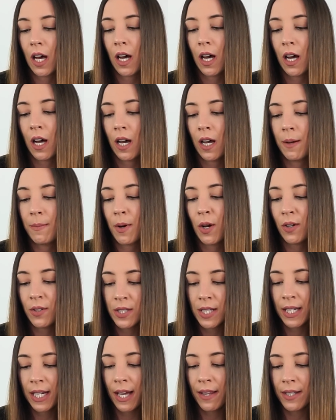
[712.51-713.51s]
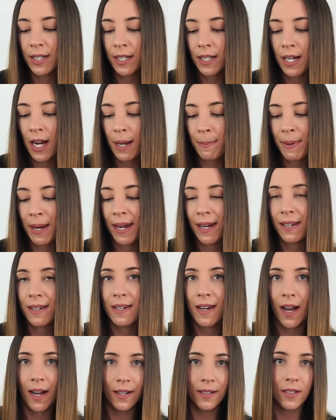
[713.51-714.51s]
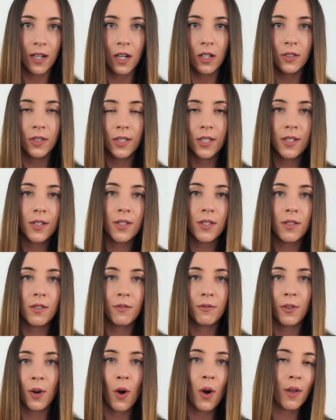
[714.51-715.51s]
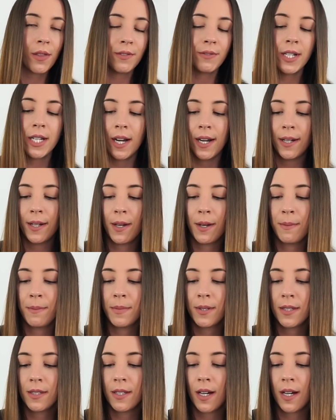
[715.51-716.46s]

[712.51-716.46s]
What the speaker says: Altogether, I paid $9 for all 3 items.